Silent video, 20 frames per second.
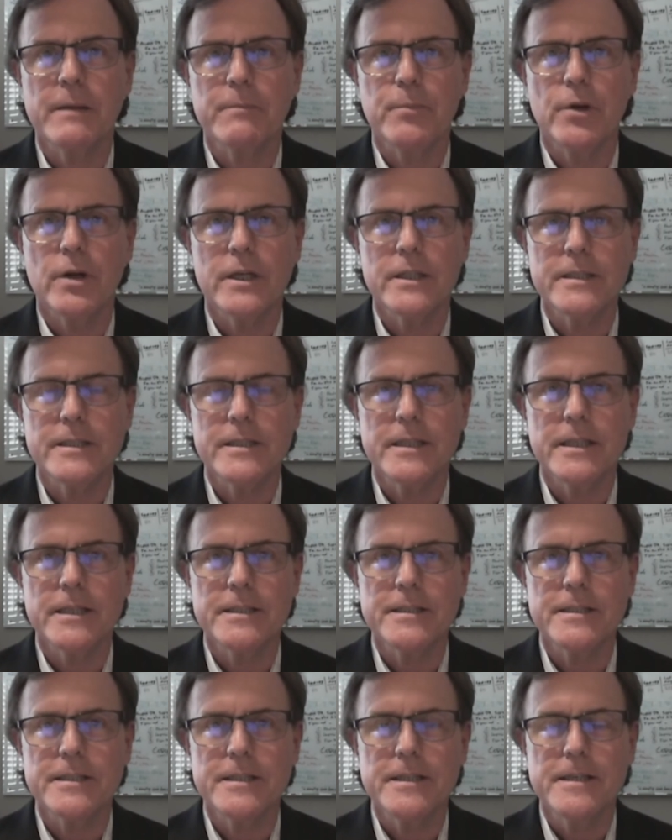
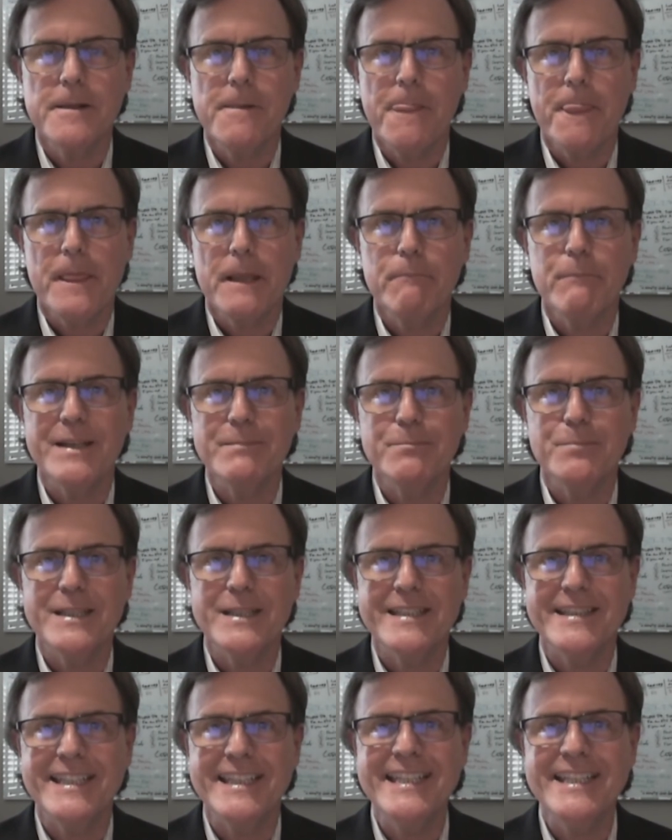process. But
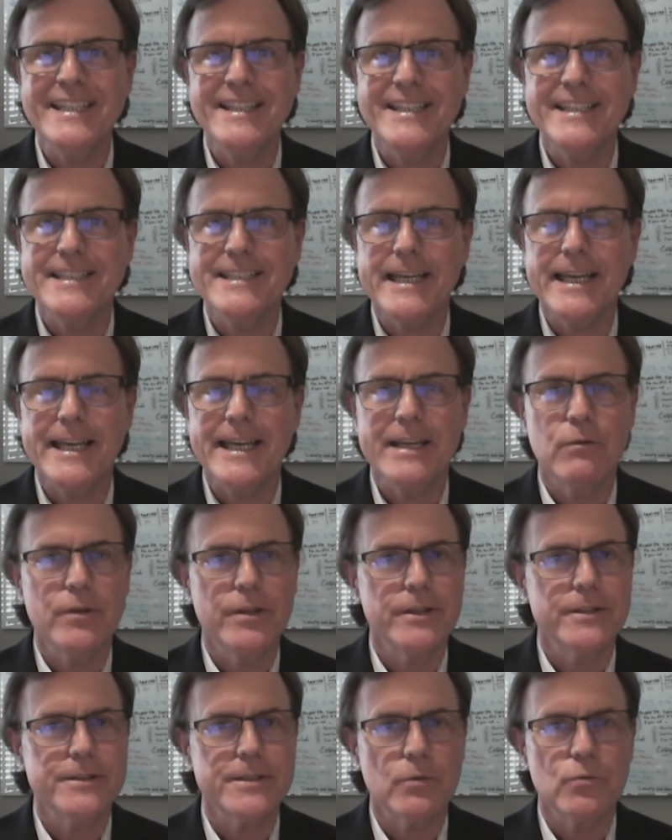at the end of the day,
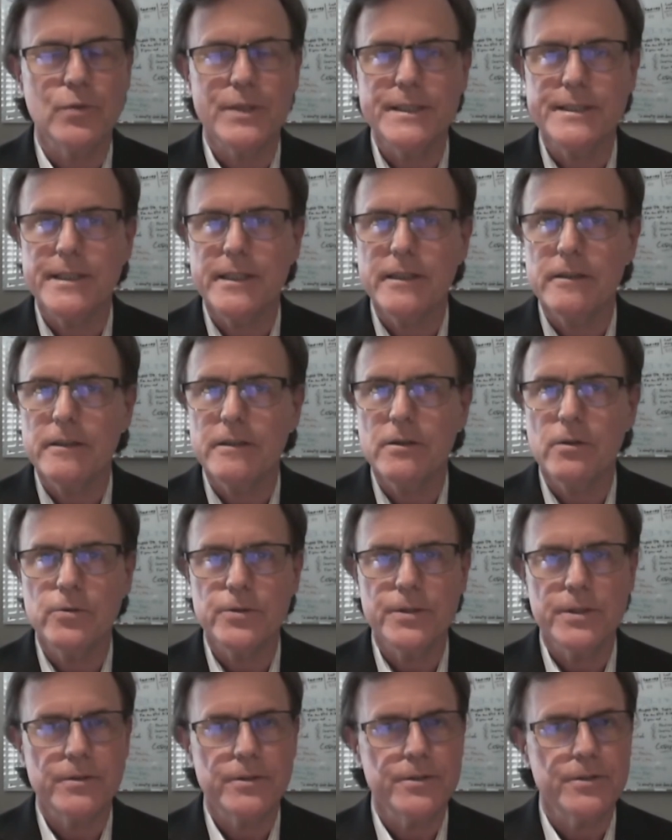whether it's a retailer, a
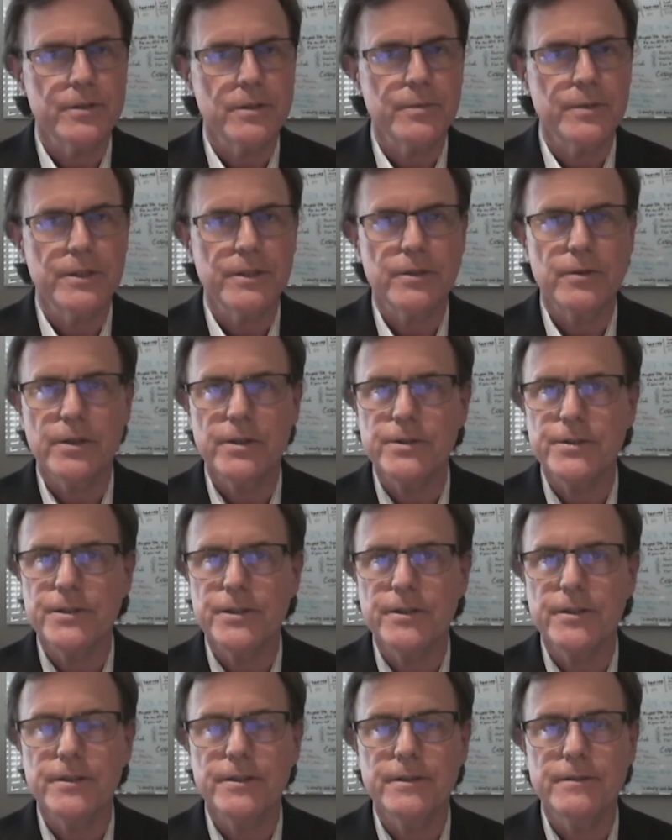wholesale distributor,
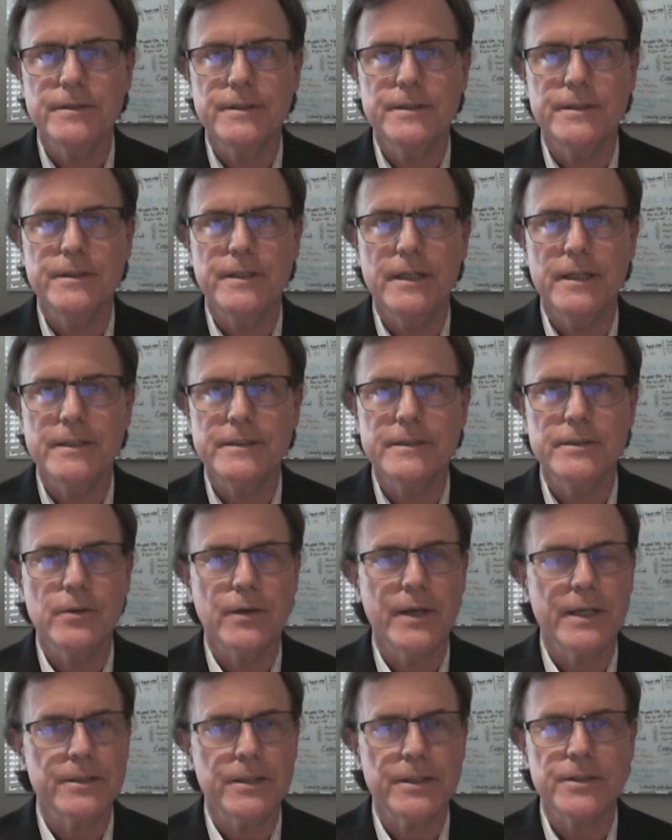grocer,
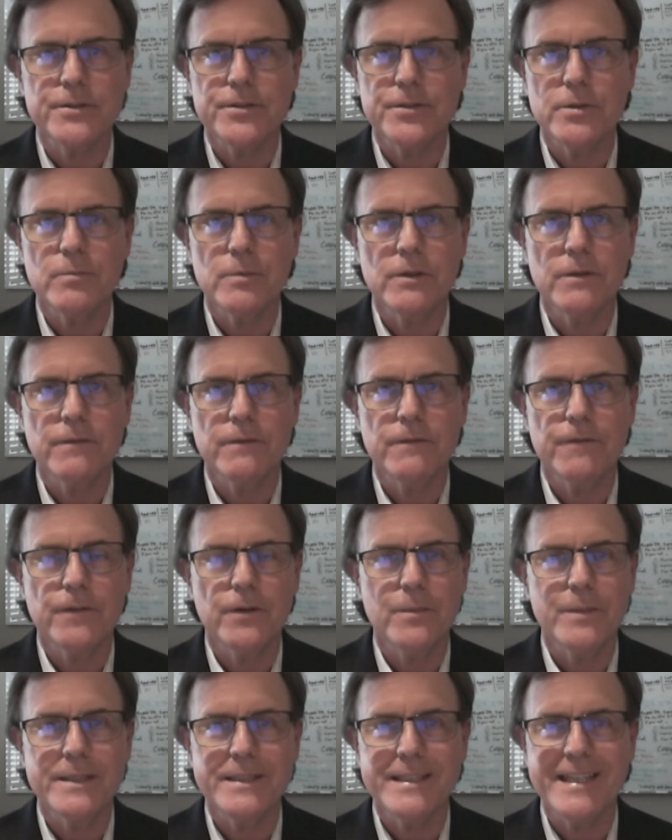direct-to-consumer
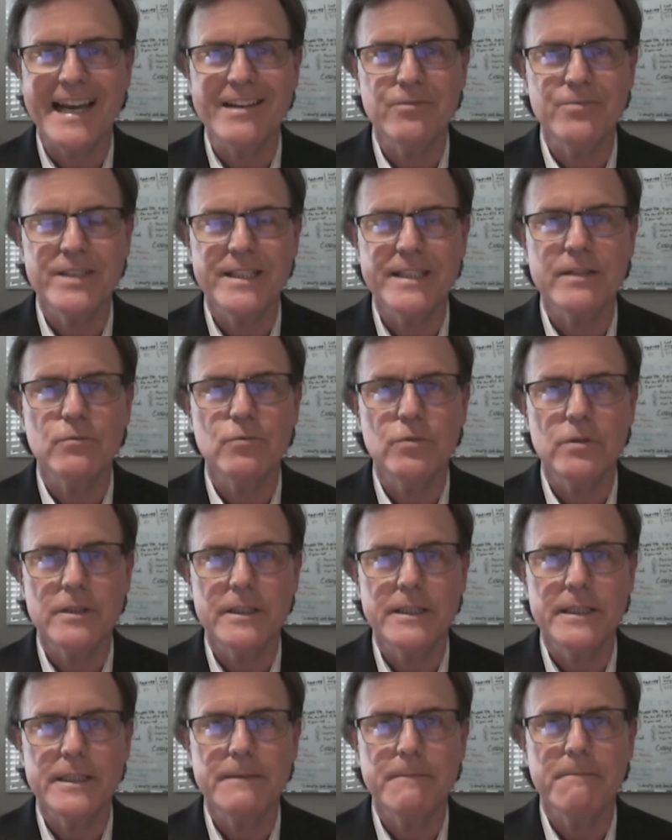firm, I don't think it
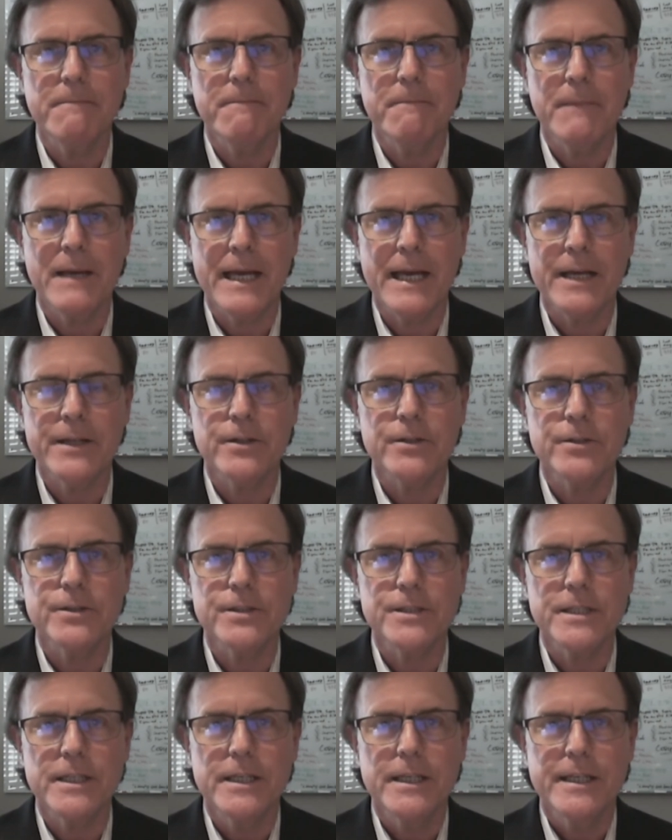really
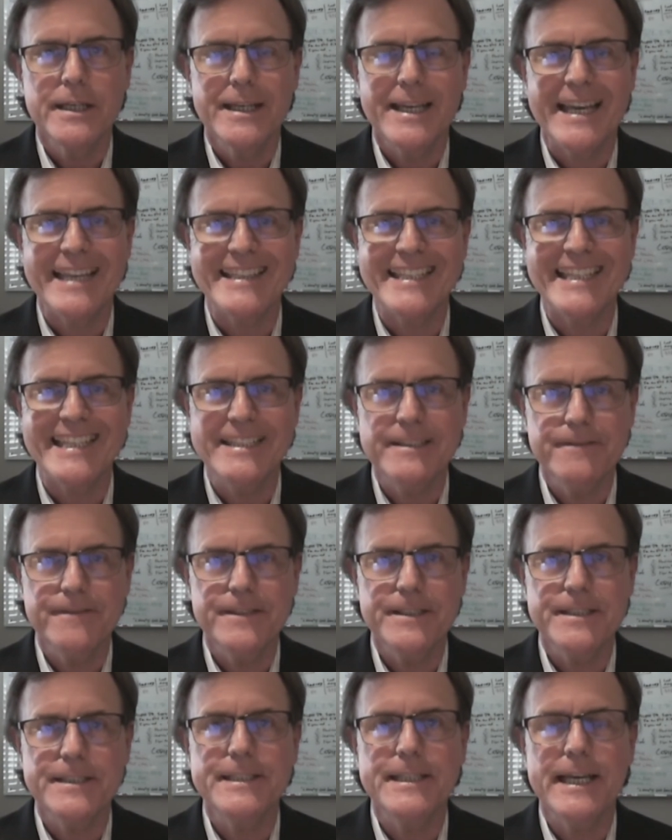matters. At the end of
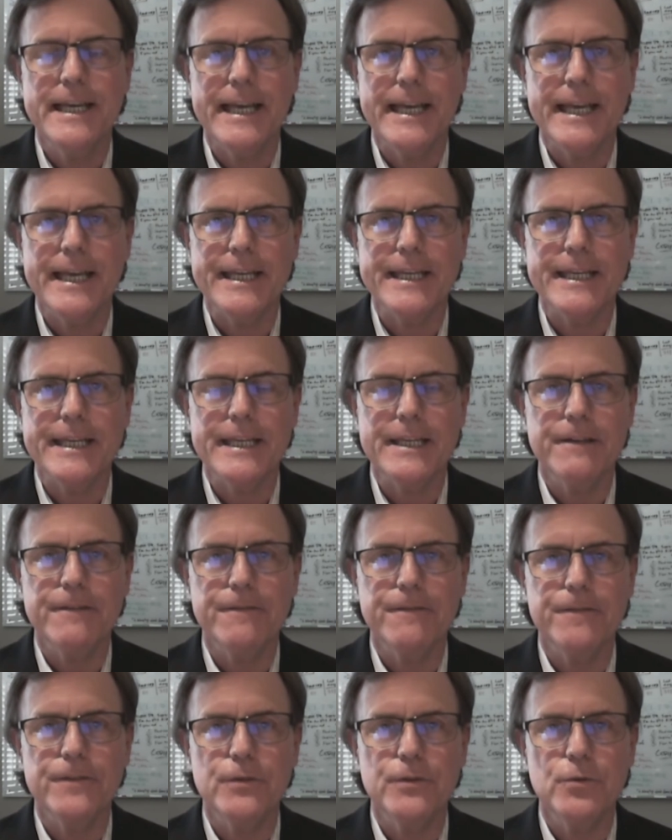the day,
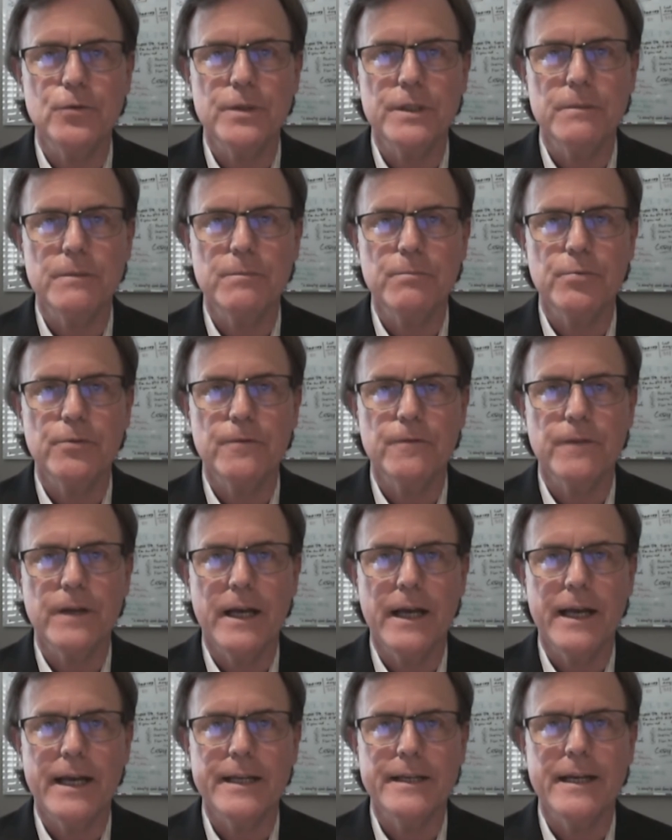if you can
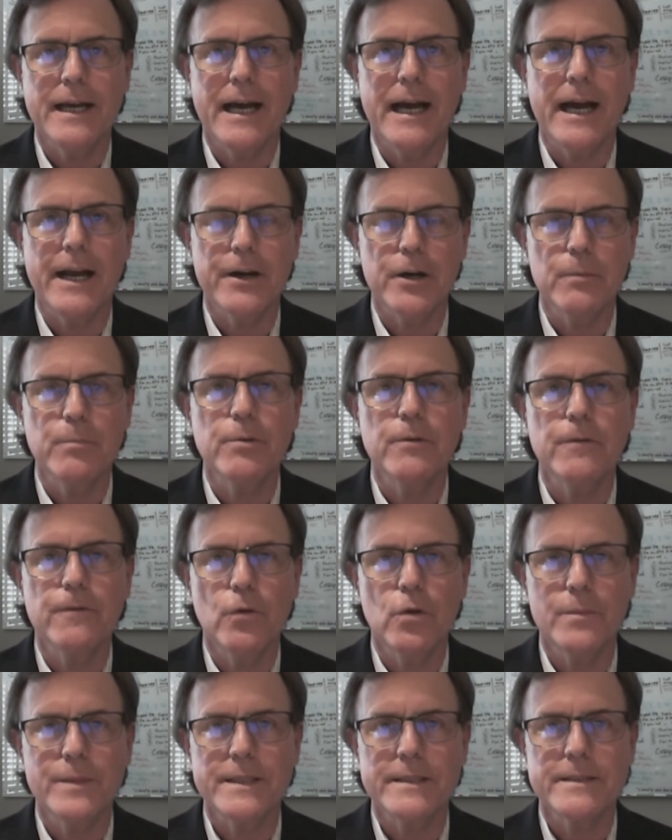provide a
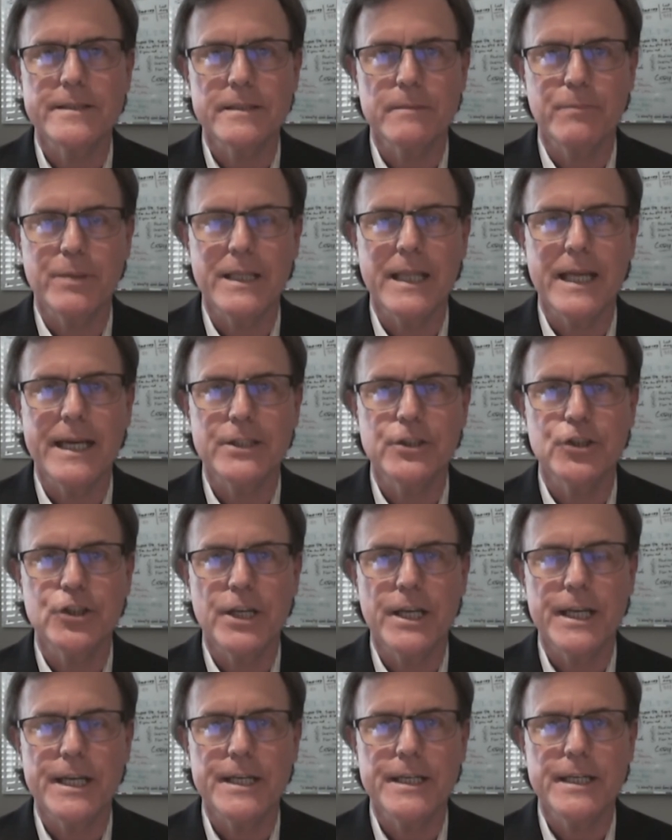higher-performing supply
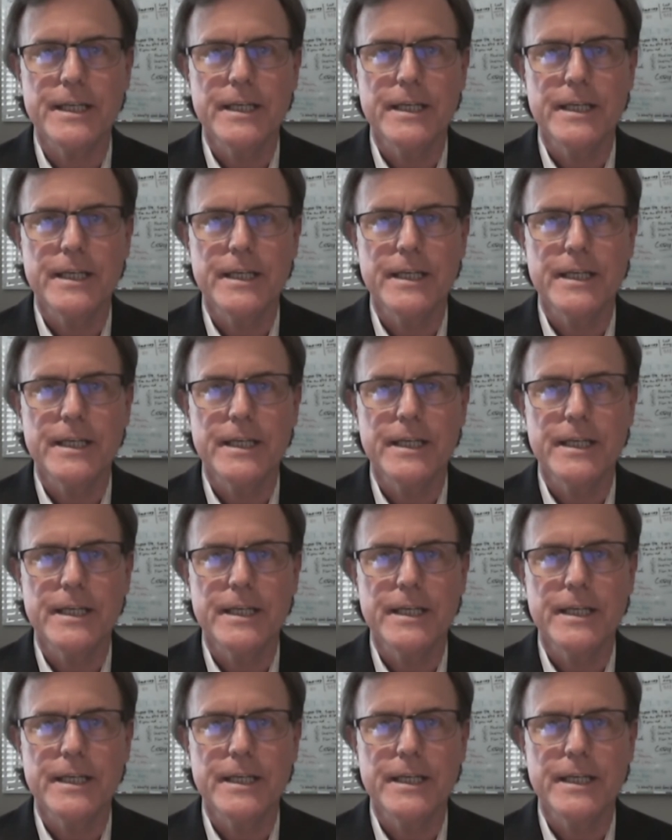chain,